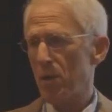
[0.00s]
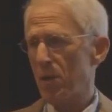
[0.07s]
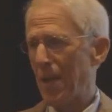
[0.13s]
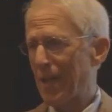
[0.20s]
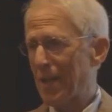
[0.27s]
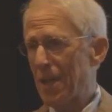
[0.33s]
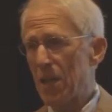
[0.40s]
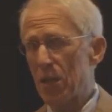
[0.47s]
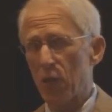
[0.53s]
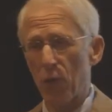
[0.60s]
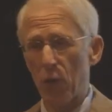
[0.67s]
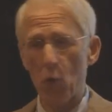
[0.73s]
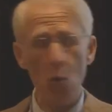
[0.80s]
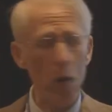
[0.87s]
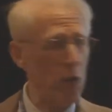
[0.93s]
techniques
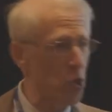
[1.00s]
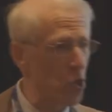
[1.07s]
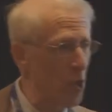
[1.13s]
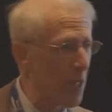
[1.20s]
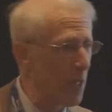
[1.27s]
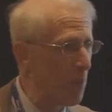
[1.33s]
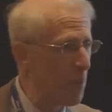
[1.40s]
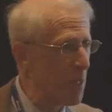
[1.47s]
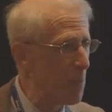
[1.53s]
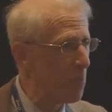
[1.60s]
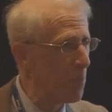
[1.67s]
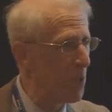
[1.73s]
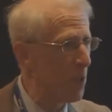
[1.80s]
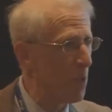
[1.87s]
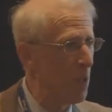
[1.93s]
for questioning
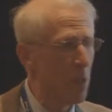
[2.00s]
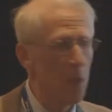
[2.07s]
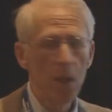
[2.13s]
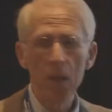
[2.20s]
people,